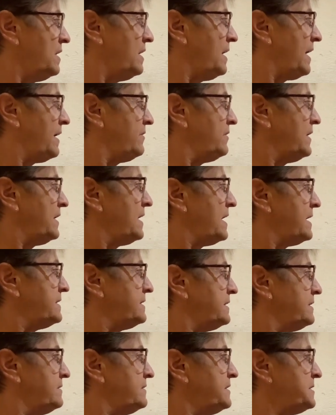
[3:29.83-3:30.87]
And then I
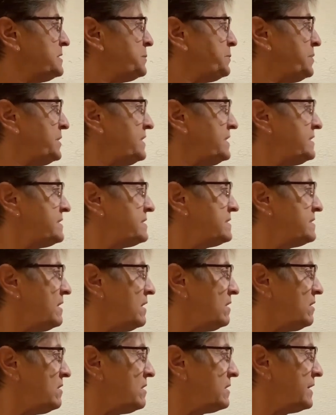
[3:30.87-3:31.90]
did this piece
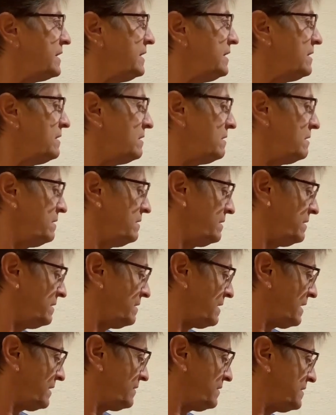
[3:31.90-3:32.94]
along here
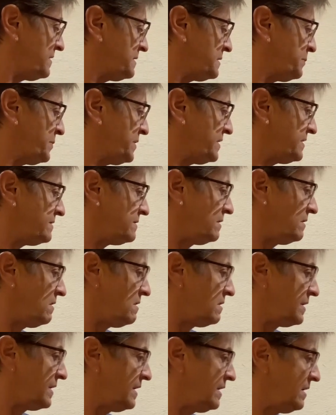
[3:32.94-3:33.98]
and this piece
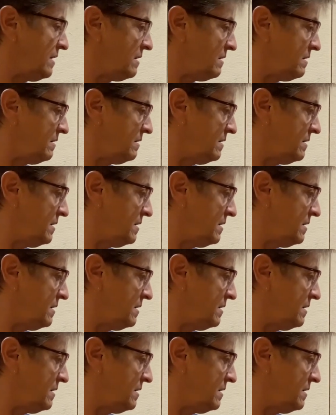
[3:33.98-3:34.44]
along here.